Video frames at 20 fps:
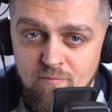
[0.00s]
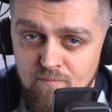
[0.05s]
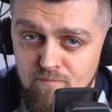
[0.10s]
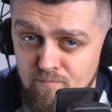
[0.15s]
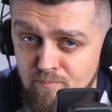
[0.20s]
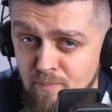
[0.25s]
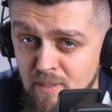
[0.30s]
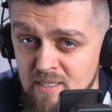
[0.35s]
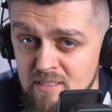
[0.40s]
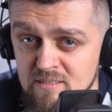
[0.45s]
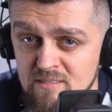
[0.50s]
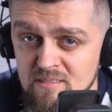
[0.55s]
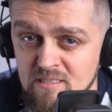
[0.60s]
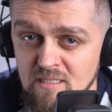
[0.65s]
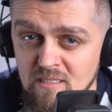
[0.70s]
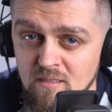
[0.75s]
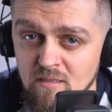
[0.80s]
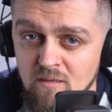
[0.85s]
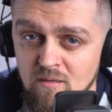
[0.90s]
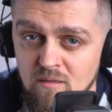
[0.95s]

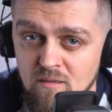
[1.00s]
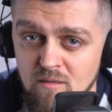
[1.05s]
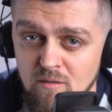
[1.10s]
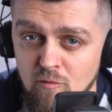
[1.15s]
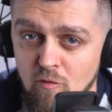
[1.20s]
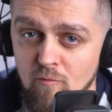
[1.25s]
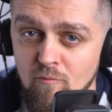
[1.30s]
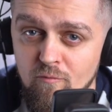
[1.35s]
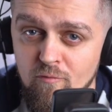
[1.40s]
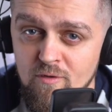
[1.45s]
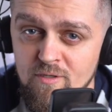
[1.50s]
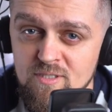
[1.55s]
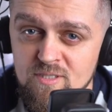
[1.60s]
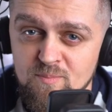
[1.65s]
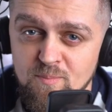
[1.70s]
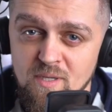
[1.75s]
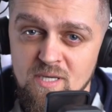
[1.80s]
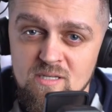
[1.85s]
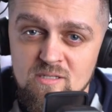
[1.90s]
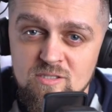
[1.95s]
Pasting a Confluence
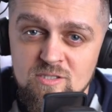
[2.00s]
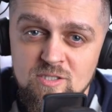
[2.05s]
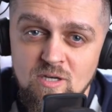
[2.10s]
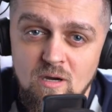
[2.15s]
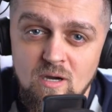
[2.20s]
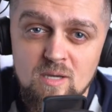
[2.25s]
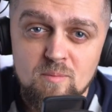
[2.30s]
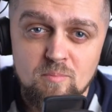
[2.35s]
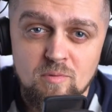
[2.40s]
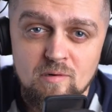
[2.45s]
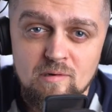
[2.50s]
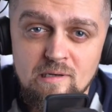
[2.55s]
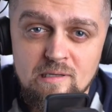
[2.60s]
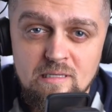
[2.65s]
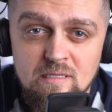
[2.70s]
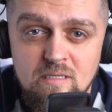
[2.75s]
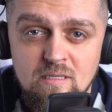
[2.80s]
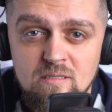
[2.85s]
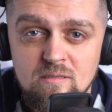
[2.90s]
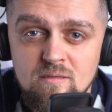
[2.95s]
page
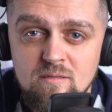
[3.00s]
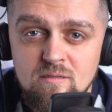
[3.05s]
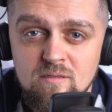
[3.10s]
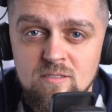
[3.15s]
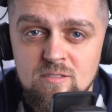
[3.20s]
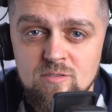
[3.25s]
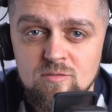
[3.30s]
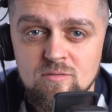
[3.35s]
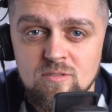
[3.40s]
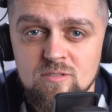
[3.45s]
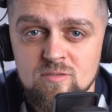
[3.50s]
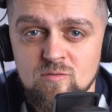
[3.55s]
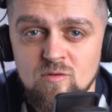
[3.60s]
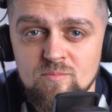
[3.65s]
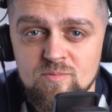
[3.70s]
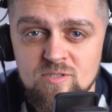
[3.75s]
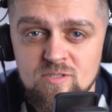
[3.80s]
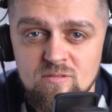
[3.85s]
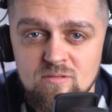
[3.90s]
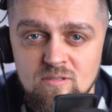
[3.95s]
hyperlink in the issue
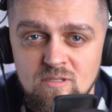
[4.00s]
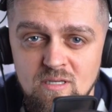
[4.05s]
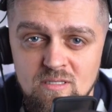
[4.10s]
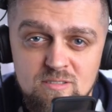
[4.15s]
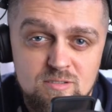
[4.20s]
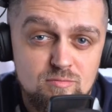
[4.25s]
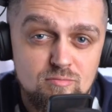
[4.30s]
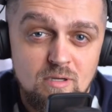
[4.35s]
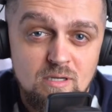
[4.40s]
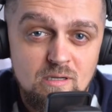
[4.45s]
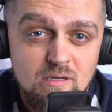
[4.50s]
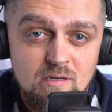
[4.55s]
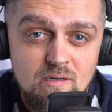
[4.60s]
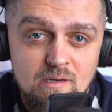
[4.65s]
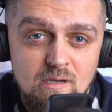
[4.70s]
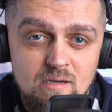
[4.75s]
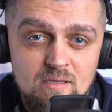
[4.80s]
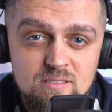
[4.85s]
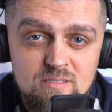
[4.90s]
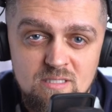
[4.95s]
description gets
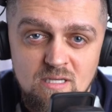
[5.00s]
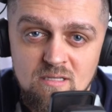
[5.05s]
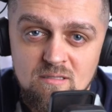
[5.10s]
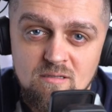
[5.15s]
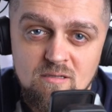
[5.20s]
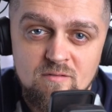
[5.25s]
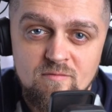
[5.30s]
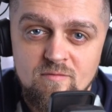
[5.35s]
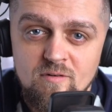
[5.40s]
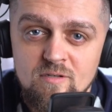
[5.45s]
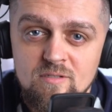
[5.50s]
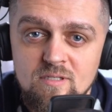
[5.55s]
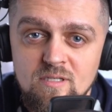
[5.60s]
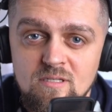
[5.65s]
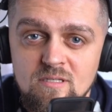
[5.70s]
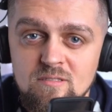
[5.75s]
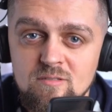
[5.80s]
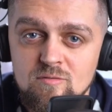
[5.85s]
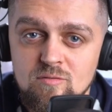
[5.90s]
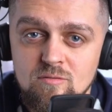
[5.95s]
recognized and
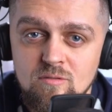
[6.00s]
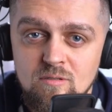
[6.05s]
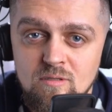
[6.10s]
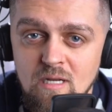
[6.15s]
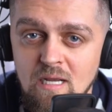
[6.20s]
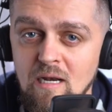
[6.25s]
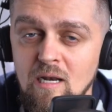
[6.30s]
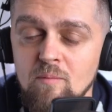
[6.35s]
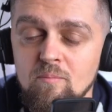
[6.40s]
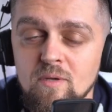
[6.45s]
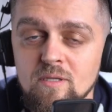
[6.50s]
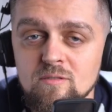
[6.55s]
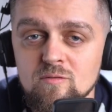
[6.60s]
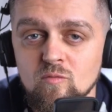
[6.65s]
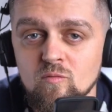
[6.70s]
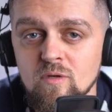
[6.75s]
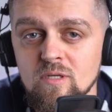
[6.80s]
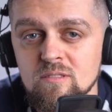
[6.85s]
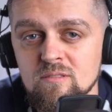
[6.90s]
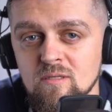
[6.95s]
converted into an
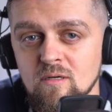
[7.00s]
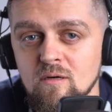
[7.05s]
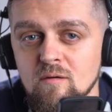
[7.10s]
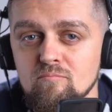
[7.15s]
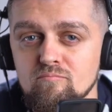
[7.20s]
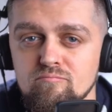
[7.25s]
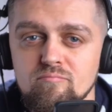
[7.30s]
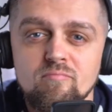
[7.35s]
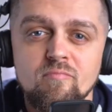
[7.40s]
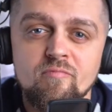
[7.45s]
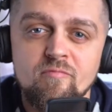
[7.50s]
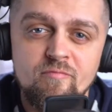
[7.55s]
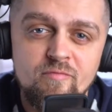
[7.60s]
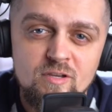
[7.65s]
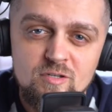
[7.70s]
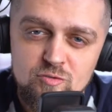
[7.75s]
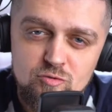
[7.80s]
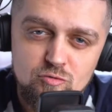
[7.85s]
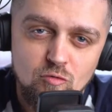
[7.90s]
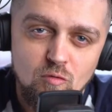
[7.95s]
element with a
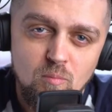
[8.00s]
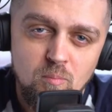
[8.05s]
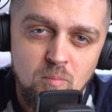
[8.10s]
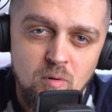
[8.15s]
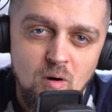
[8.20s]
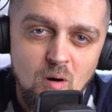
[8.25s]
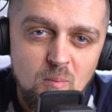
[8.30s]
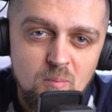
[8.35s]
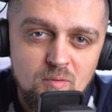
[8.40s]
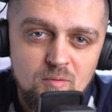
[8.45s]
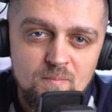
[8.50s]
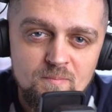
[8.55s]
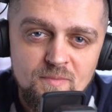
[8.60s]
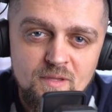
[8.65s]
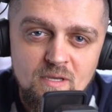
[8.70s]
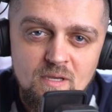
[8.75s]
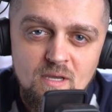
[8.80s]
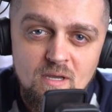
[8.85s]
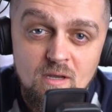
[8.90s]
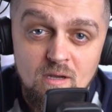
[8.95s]
visual pop.
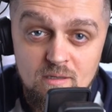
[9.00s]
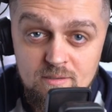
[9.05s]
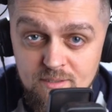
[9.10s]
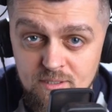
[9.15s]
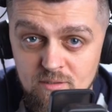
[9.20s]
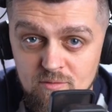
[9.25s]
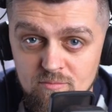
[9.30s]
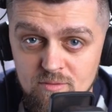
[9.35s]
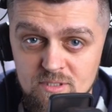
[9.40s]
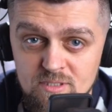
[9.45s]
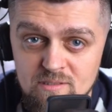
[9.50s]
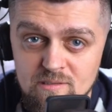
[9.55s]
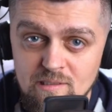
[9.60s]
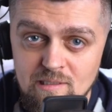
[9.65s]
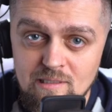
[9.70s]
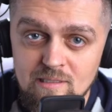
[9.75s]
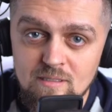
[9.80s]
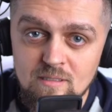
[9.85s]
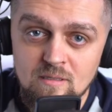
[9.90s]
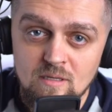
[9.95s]
Until
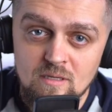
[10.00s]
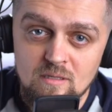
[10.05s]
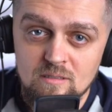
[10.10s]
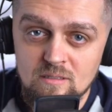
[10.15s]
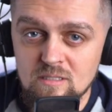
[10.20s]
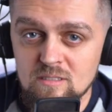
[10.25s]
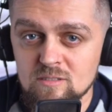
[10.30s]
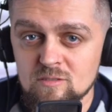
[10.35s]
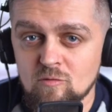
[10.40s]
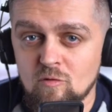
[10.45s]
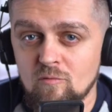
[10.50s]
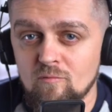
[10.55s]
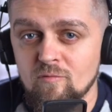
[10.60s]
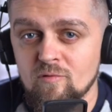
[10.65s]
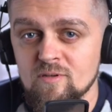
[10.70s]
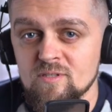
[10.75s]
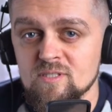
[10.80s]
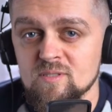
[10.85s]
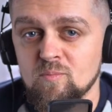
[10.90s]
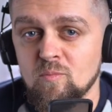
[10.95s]
recently, these
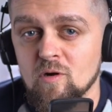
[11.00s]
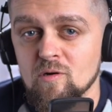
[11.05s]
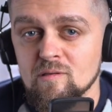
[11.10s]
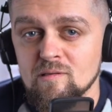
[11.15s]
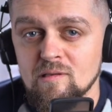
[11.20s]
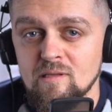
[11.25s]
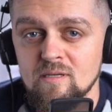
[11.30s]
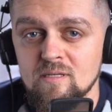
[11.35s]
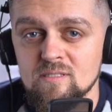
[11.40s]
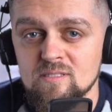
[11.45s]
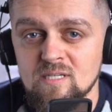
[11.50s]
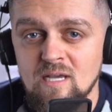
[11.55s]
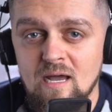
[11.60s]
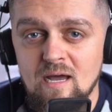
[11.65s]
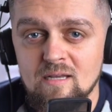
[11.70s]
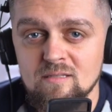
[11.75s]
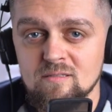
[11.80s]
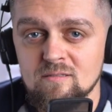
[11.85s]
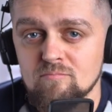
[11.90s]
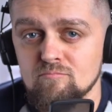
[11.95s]
Confluence smart links
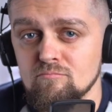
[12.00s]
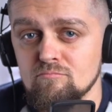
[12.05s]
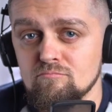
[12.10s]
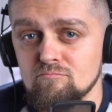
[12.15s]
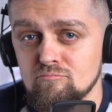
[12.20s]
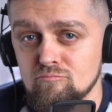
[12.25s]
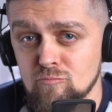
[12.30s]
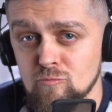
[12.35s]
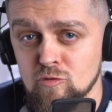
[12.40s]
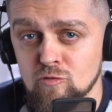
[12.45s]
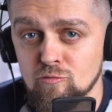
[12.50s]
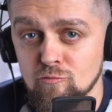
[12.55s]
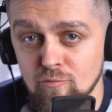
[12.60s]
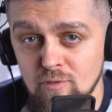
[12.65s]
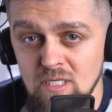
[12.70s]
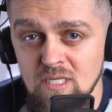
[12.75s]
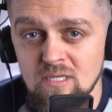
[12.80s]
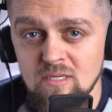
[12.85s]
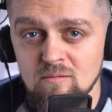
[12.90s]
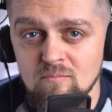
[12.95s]
had
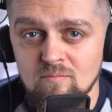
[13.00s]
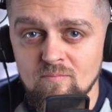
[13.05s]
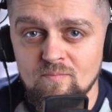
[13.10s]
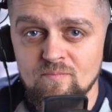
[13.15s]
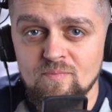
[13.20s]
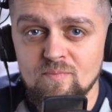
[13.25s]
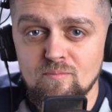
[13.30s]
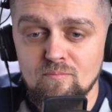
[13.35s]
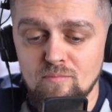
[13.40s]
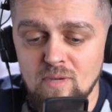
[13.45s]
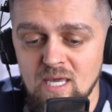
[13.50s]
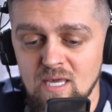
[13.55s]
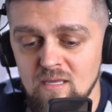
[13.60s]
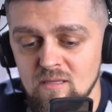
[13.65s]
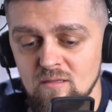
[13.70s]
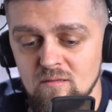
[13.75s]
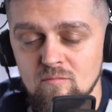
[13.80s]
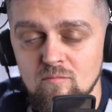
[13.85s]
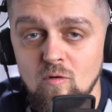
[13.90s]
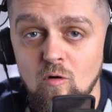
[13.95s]
three
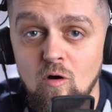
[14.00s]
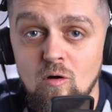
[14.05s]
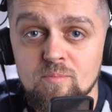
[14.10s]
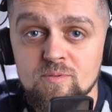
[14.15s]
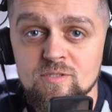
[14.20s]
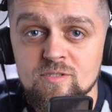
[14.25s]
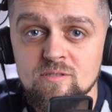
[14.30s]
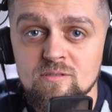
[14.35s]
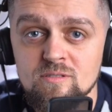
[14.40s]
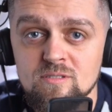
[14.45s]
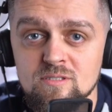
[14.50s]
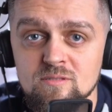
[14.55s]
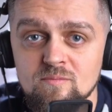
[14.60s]
main options,